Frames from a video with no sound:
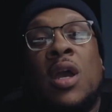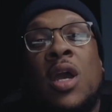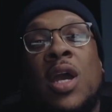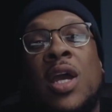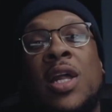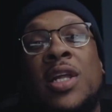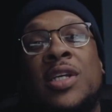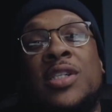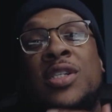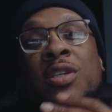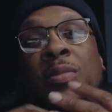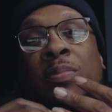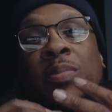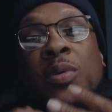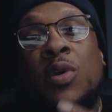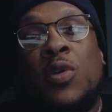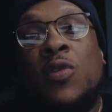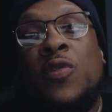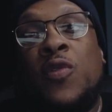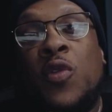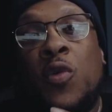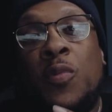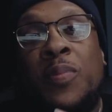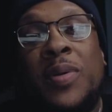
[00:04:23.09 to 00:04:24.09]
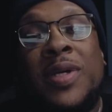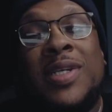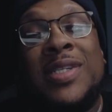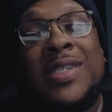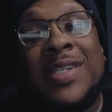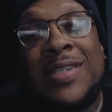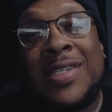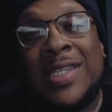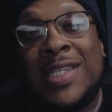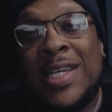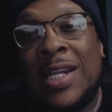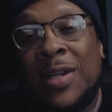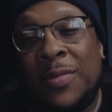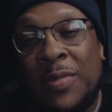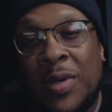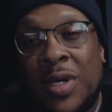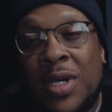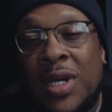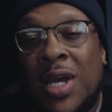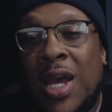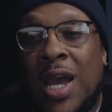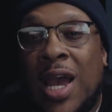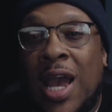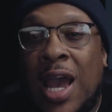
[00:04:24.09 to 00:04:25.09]
It is a beautiful piece of
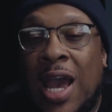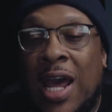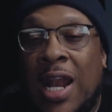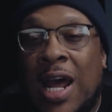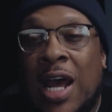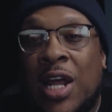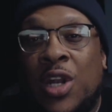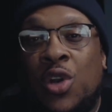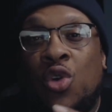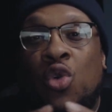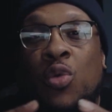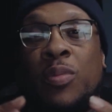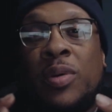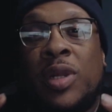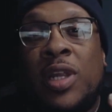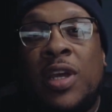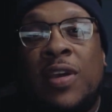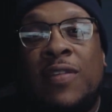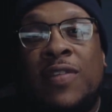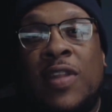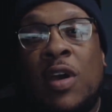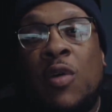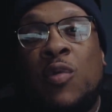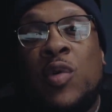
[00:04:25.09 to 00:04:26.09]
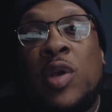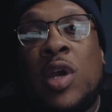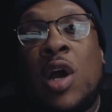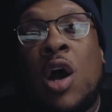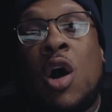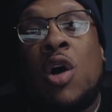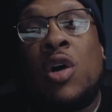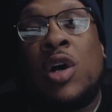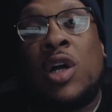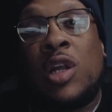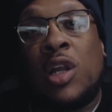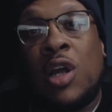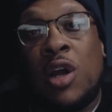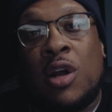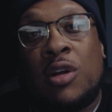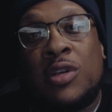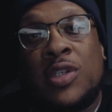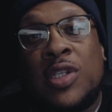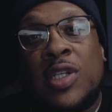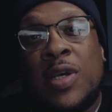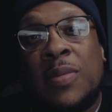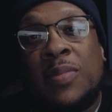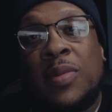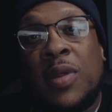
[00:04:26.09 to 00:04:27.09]
cinema, and I do believe that we all can learn
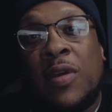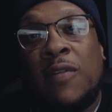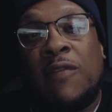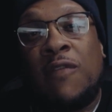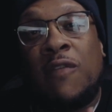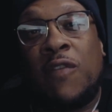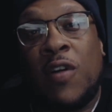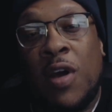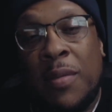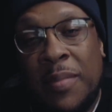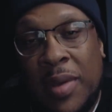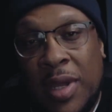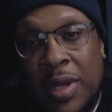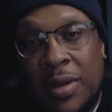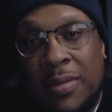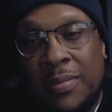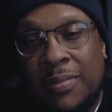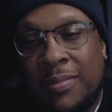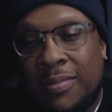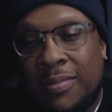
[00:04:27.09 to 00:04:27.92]
something from it.